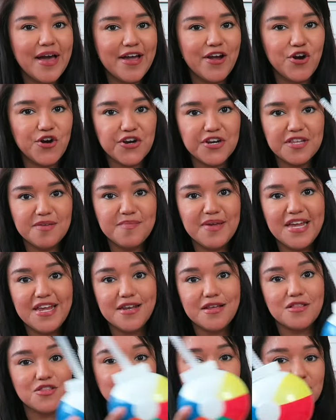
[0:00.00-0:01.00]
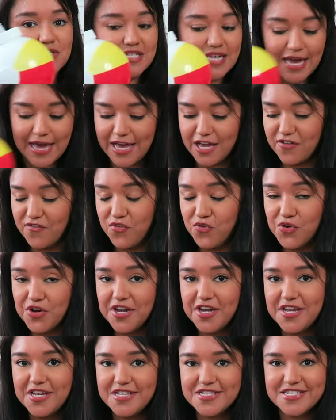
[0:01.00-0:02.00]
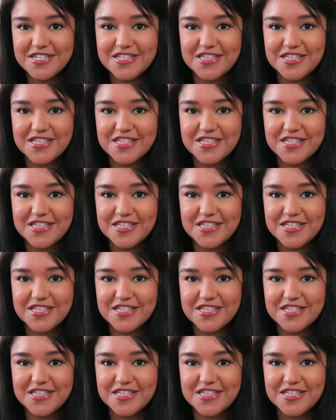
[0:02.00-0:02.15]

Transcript: I already made a little tag for it.